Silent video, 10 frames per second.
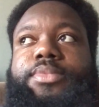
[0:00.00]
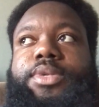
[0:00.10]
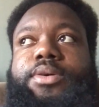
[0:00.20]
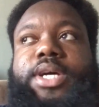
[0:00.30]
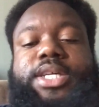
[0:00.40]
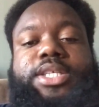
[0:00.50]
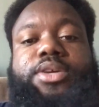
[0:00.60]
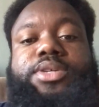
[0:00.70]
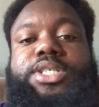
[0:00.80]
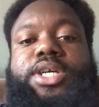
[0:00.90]
Okay, so
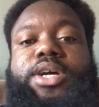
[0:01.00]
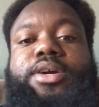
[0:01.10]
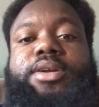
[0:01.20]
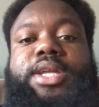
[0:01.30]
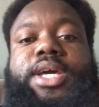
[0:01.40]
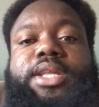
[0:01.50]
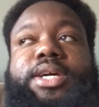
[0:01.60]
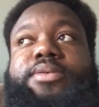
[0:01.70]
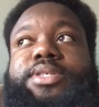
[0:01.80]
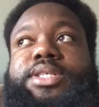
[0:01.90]
you just heard that. That
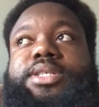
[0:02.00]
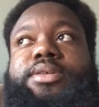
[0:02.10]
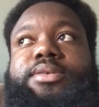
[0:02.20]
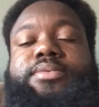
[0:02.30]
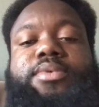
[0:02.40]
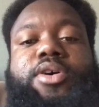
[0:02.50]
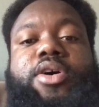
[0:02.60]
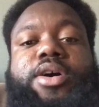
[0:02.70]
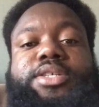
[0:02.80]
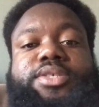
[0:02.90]
was just a
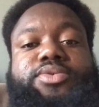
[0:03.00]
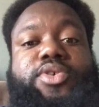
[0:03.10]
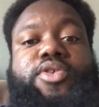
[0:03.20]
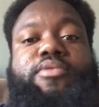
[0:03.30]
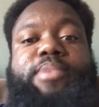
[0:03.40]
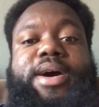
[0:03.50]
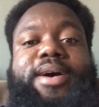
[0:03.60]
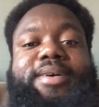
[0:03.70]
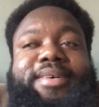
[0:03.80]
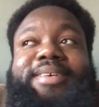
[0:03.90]
car just drove
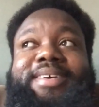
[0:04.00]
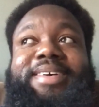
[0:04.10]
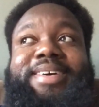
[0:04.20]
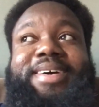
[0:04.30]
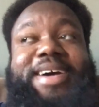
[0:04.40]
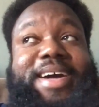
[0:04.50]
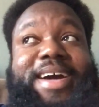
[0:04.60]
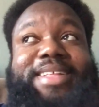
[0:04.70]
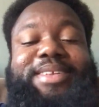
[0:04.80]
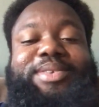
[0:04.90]
by. I
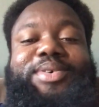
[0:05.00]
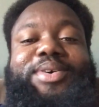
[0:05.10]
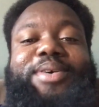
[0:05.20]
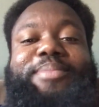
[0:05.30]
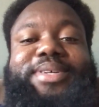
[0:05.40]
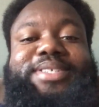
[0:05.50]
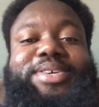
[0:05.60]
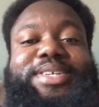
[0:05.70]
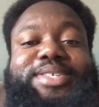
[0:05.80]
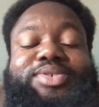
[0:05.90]
got the door open, so
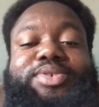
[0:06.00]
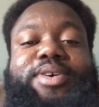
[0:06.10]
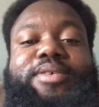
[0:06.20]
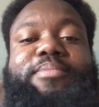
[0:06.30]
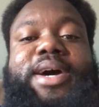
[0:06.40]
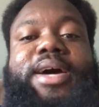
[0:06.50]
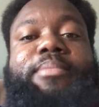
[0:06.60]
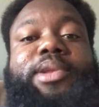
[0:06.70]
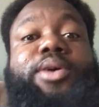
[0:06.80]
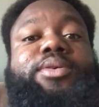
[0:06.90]
they just drove by and
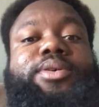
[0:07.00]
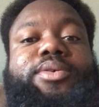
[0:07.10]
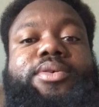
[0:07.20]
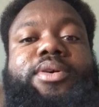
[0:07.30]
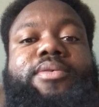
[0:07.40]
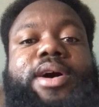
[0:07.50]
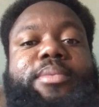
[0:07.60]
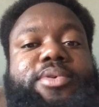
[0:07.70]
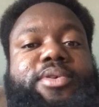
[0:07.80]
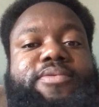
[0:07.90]
blowed the horn while I'm
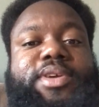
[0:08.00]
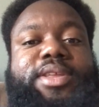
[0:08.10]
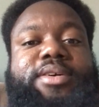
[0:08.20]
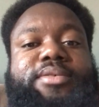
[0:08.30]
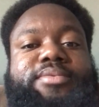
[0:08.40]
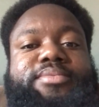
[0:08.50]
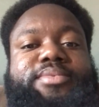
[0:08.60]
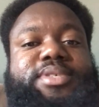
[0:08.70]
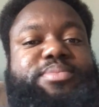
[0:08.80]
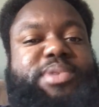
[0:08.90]
doing the video.
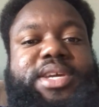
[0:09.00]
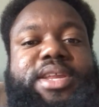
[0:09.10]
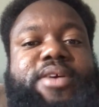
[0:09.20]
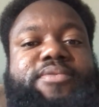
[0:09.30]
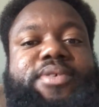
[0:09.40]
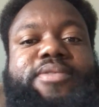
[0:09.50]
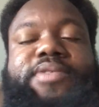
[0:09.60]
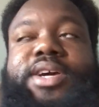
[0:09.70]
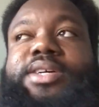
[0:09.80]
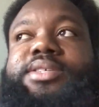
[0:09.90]
Sped off real
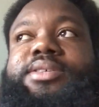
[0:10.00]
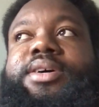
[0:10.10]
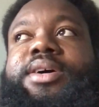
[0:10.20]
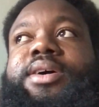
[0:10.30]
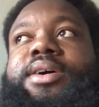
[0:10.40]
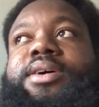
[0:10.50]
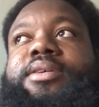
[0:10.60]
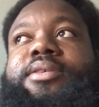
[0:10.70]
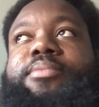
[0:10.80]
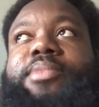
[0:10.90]
fast.
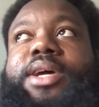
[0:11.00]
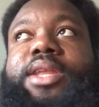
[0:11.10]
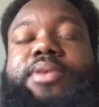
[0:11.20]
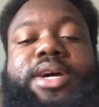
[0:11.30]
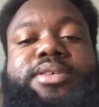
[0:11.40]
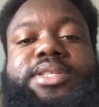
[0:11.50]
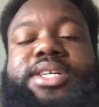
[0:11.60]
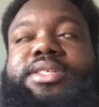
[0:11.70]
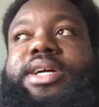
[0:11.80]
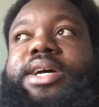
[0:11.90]
But anyway,
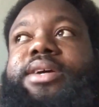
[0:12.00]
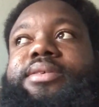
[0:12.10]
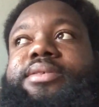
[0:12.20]
that's like,